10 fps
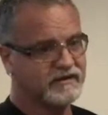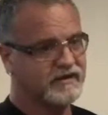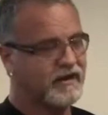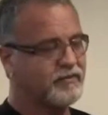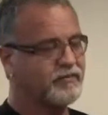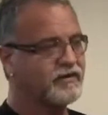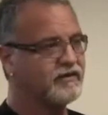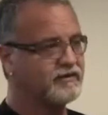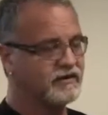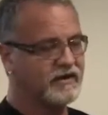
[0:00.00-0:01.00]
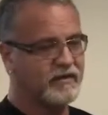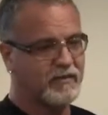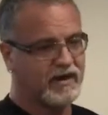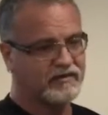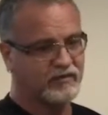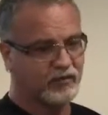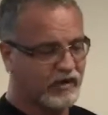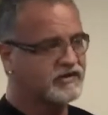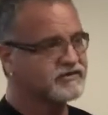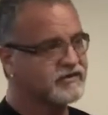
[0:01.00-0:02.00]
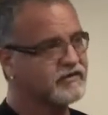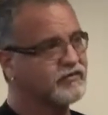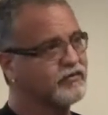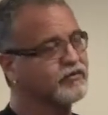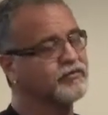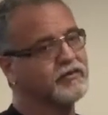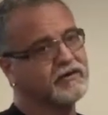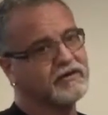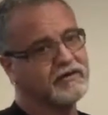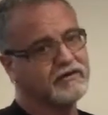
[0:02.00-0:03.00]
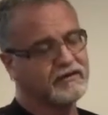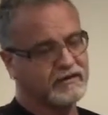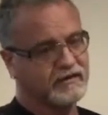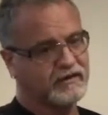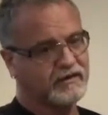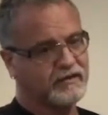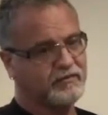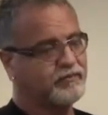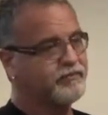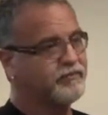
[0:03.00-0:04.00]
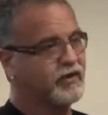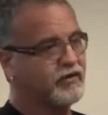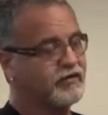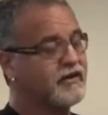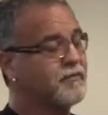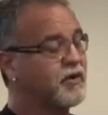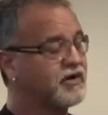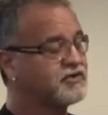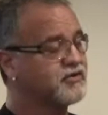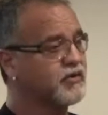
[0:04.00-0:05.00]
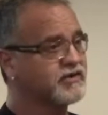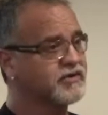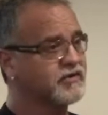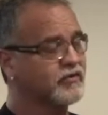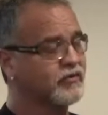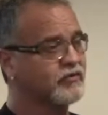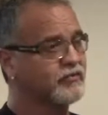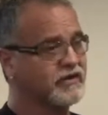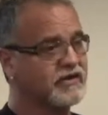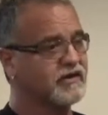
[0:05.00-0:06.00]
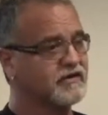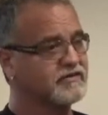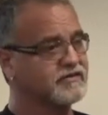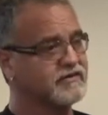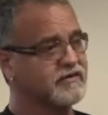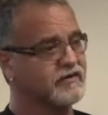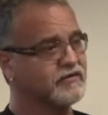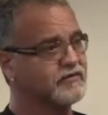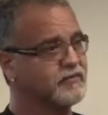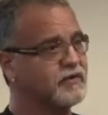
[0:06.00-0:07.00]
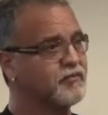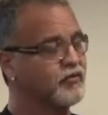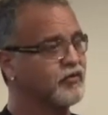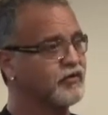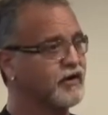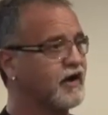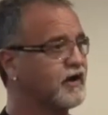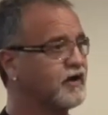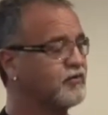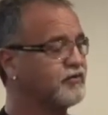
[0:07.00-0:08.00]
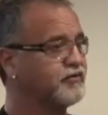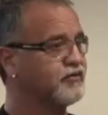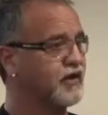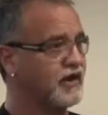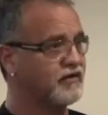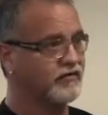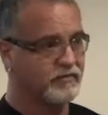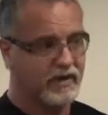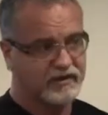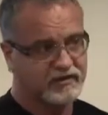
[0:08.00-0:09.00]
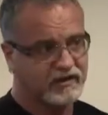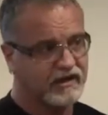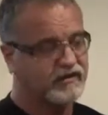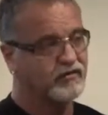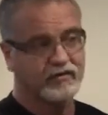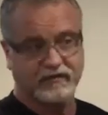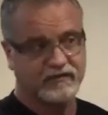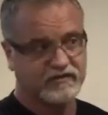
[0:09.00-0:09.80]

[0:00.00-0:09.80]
Did they make the rest of the group, or did they punish the rest of the group because those people were not able to handle the mental end or the